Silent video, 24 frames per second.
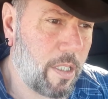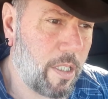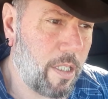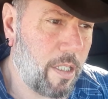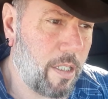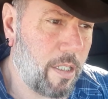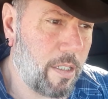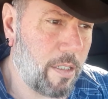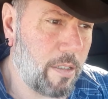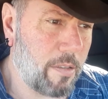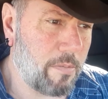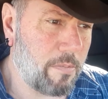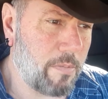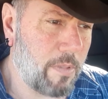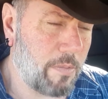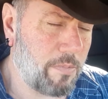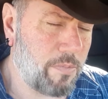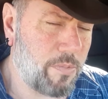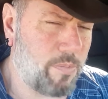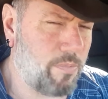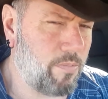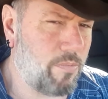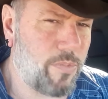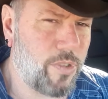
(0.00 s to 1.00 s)
uh,
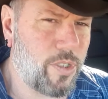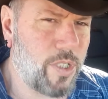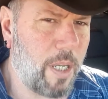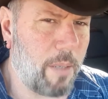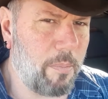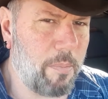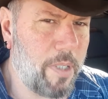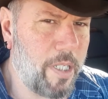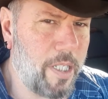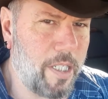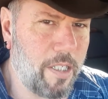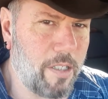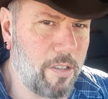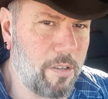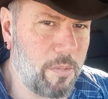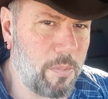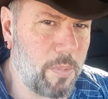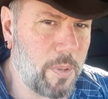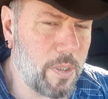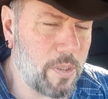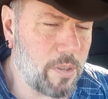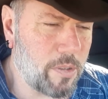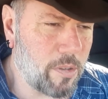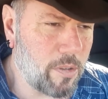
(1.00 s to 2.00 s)
I've shot many other
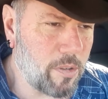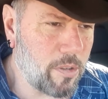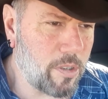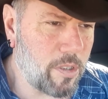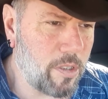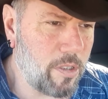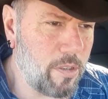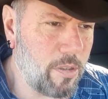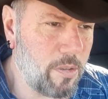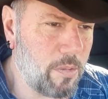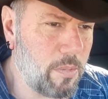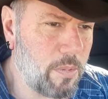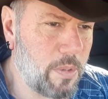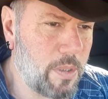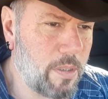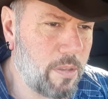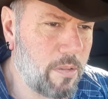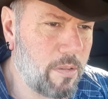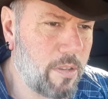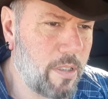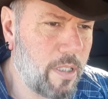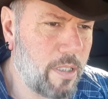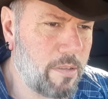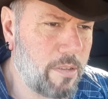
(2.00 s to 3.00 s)
pistols too, but
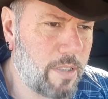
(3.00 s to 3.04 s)
uh,